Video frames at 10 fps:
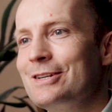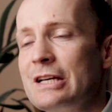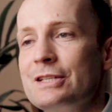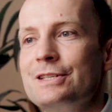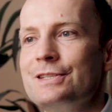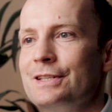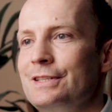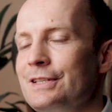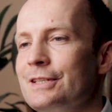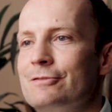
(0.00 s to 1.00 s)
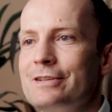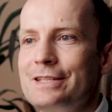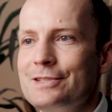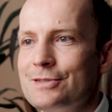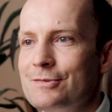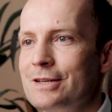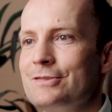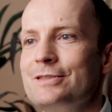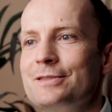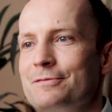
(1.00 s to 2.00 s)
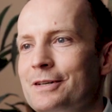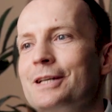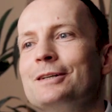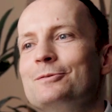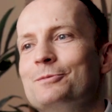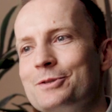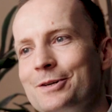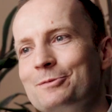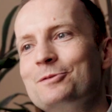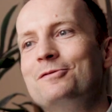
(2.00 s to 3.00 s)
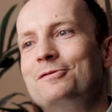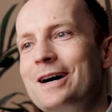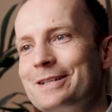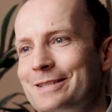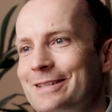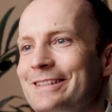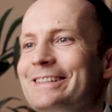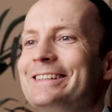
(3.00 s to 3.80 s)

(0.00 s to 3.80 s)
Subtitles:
are actually sending their instructions via, watch out, fax.